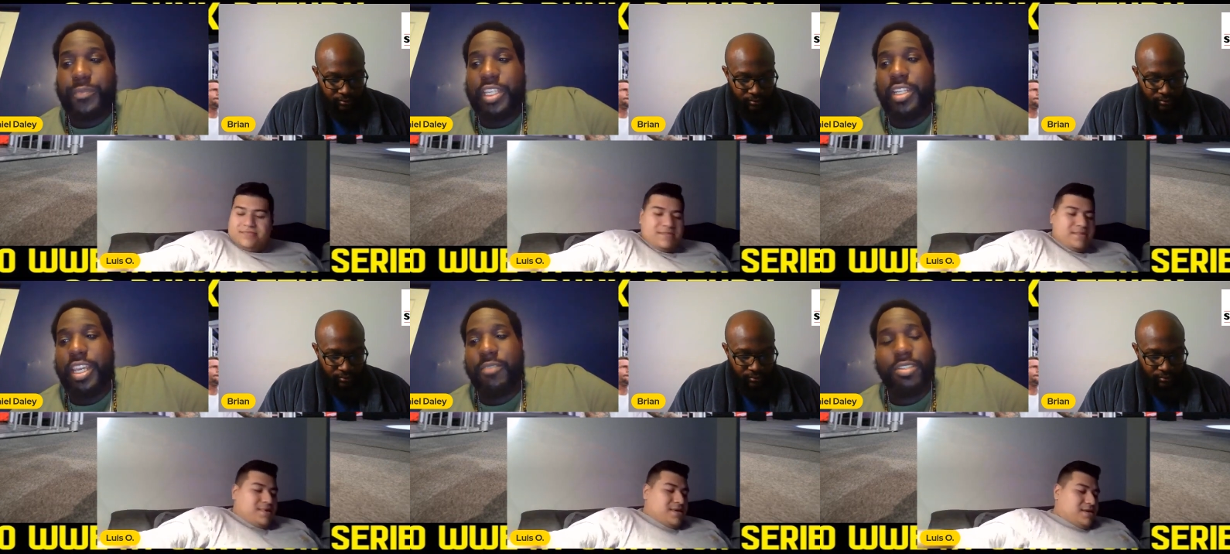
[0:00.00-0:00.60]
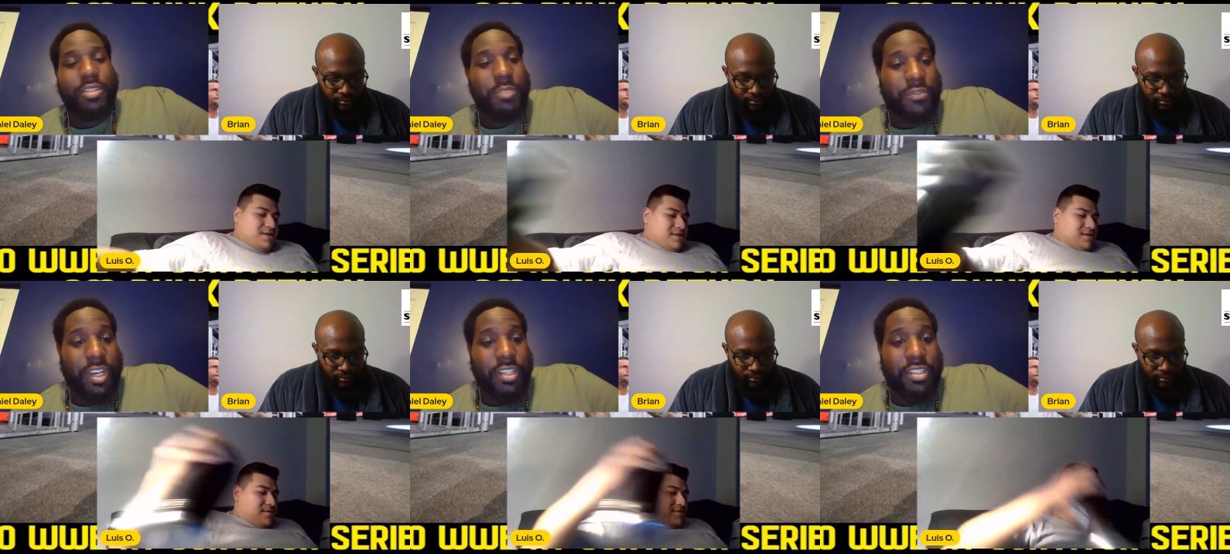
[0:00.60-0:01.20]
Speaker 1: And now he's going to be
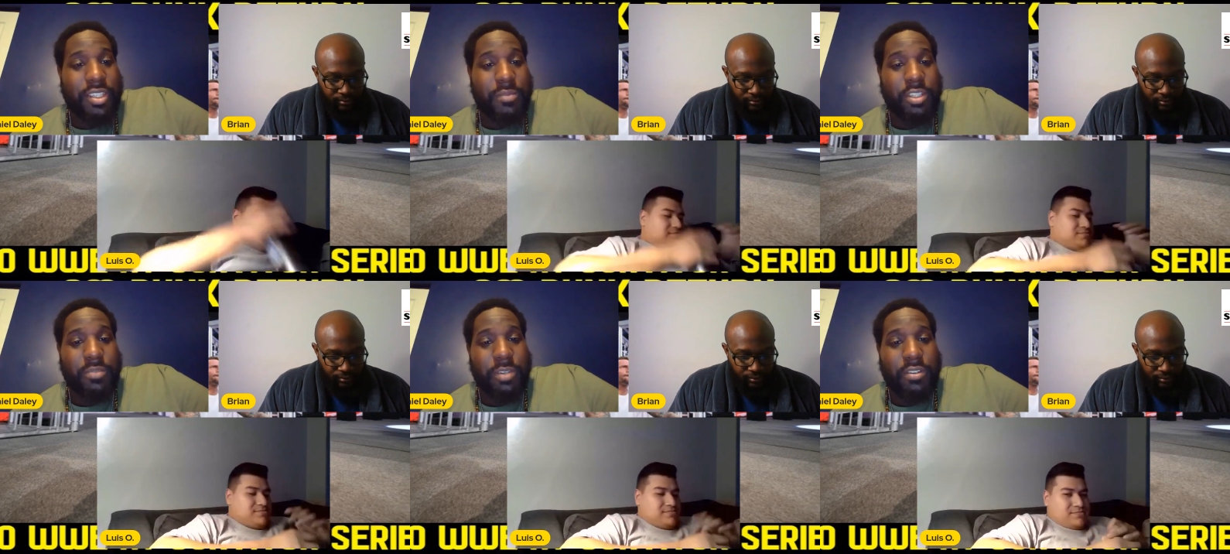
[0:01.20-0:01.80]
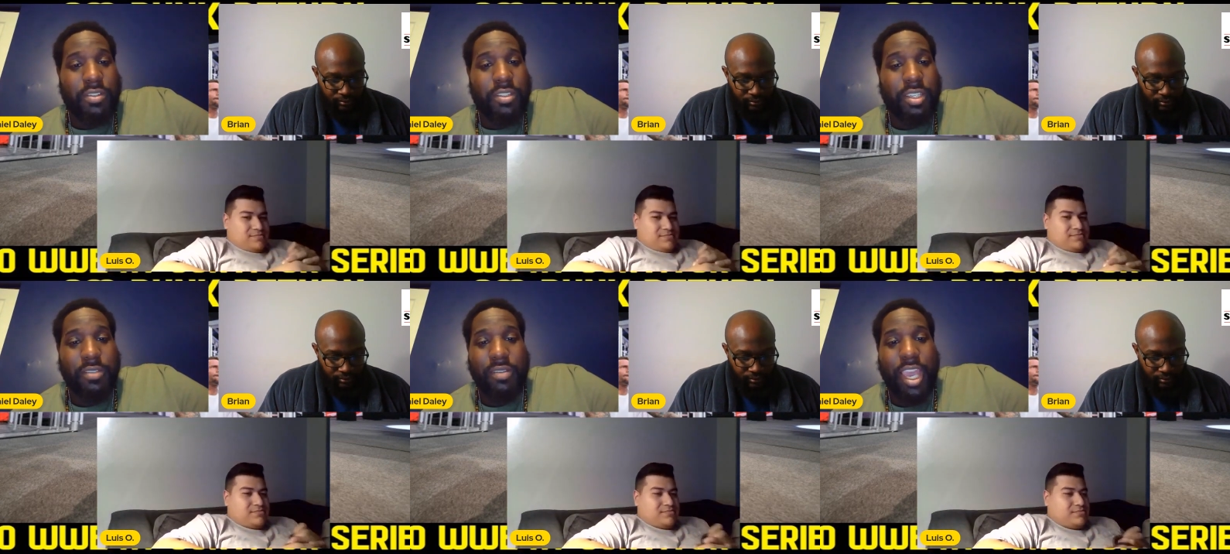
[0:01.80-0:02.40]
fighting Sami. Apparently,
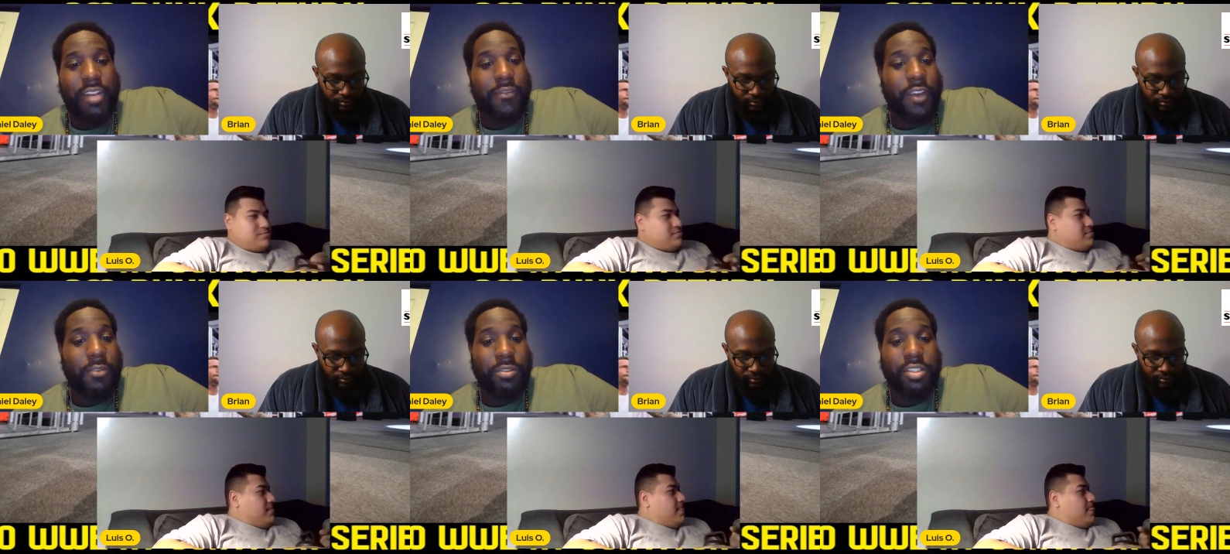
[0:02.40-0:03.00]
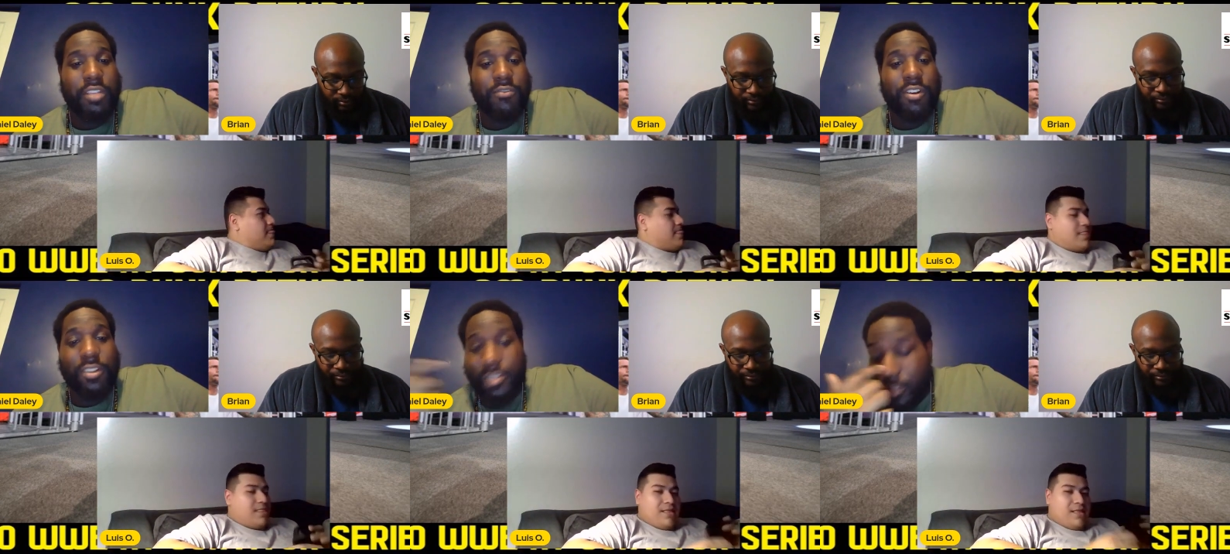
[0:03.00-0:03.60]
he had a fight with Seth
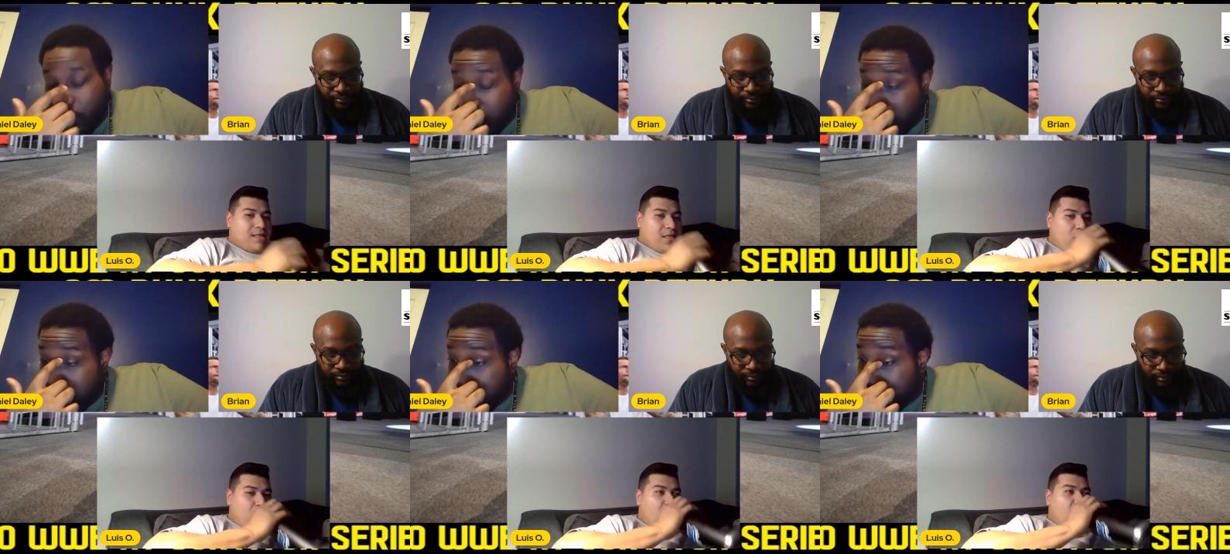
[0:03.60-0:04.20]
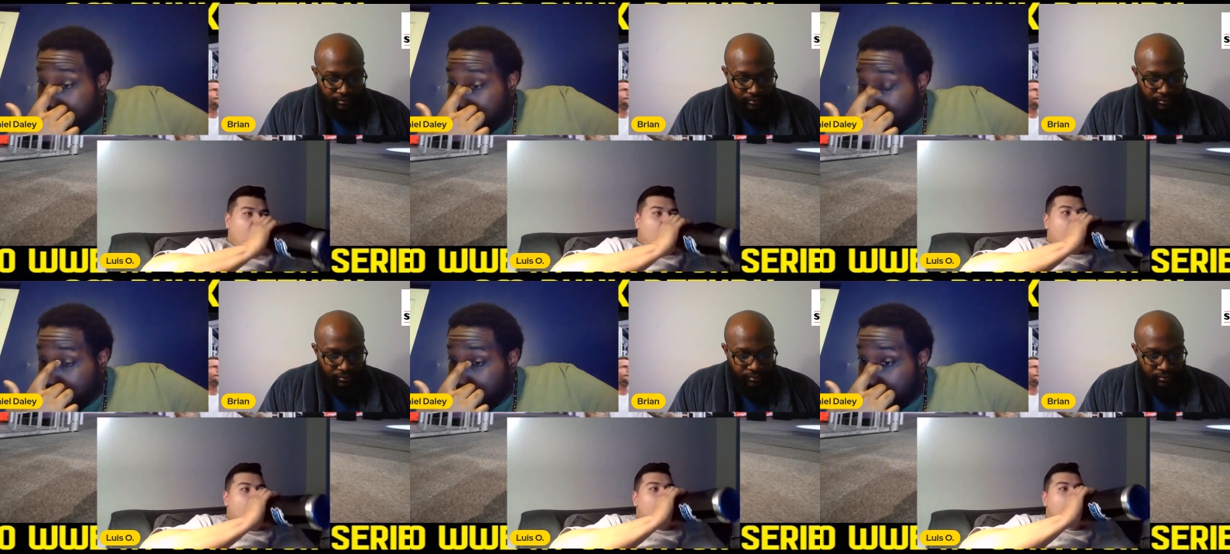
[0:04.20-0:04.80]
Rollins.
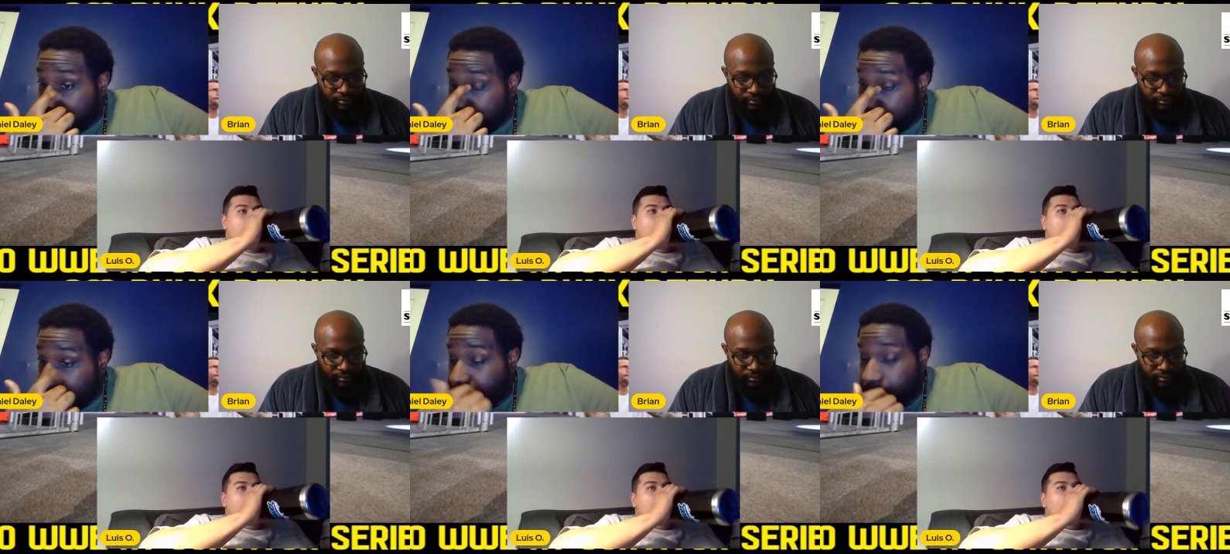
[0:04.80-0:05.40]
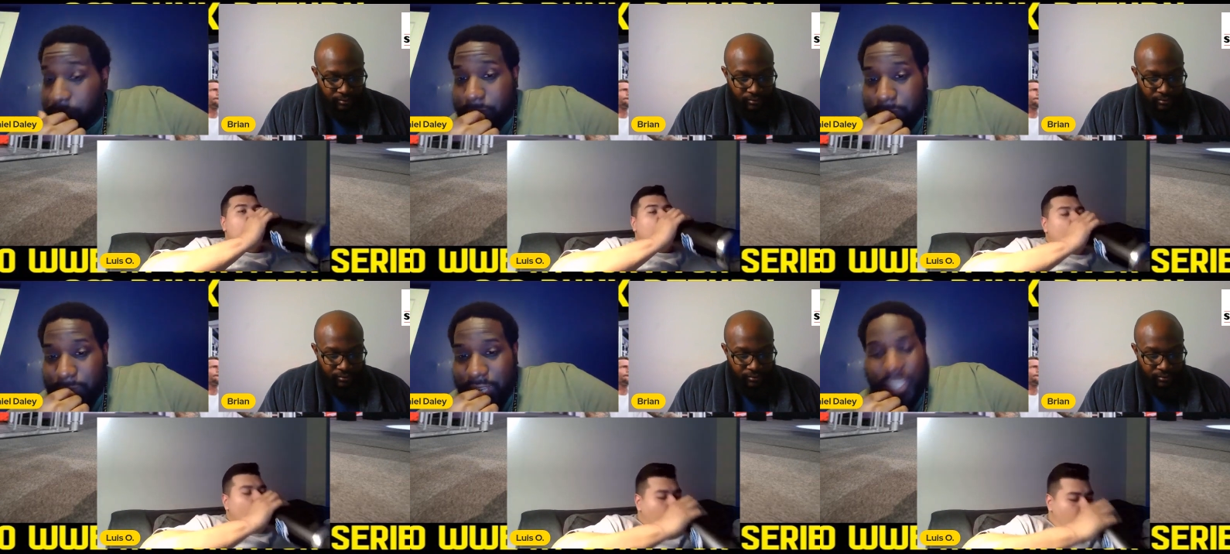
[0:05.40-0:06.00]
Um,
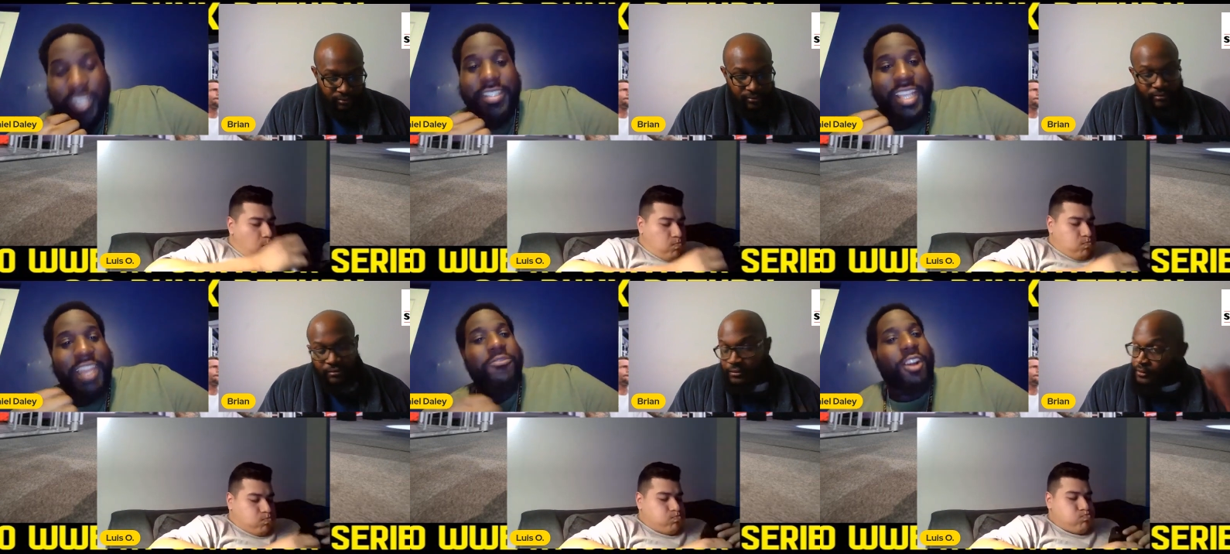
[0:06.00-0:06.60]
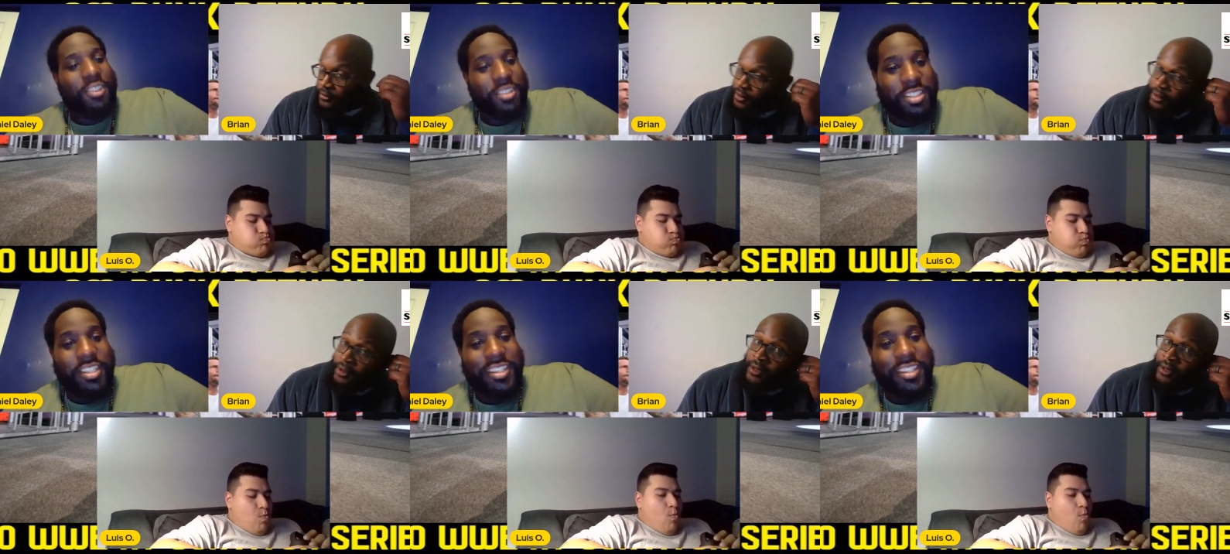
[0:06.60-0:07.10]
and Seth Rollins here,